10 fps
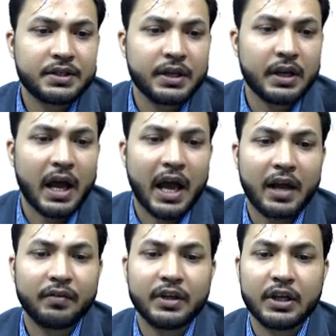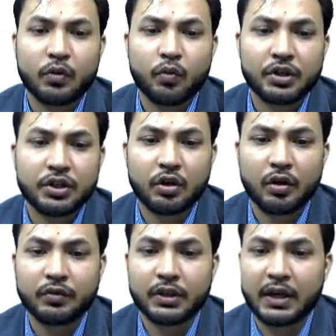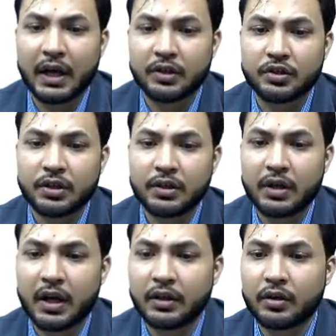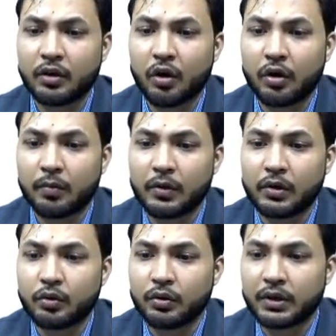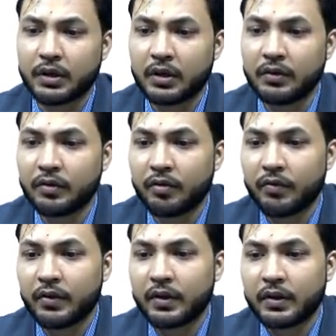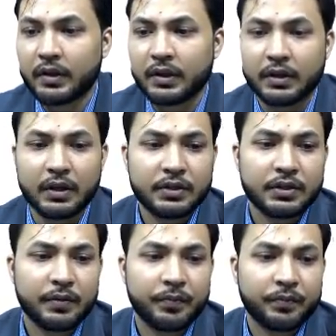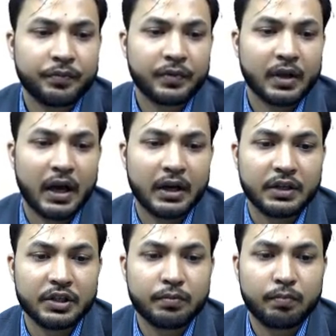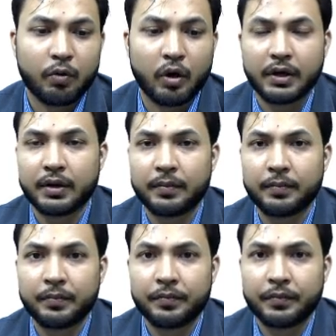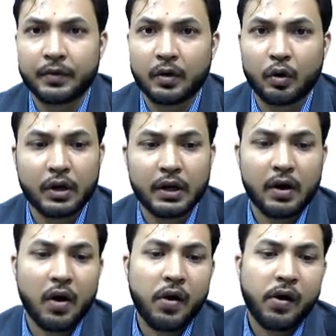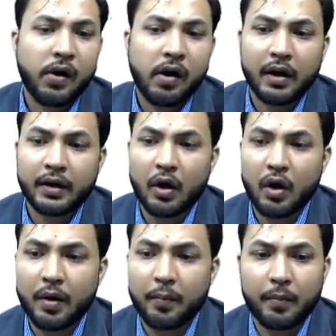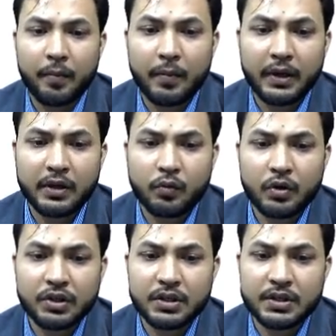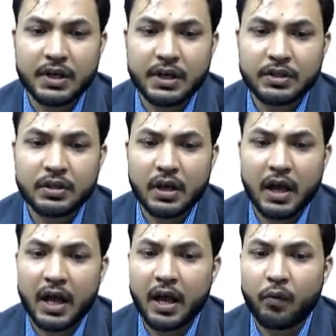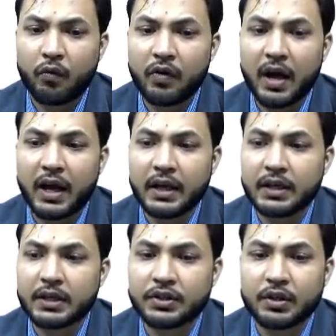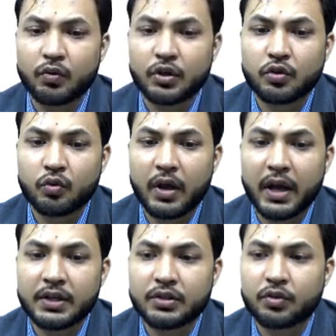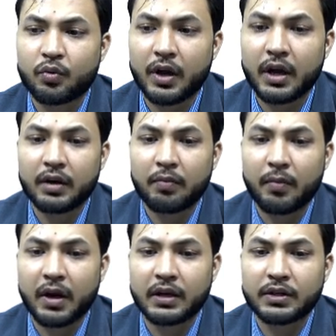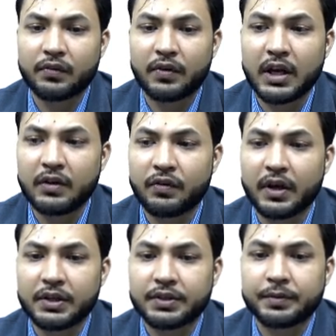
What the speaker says: say I have an equation of the tangent and the normal to the curve, this at this point. Okay, now my equation says I have y is equals to x square minus 5x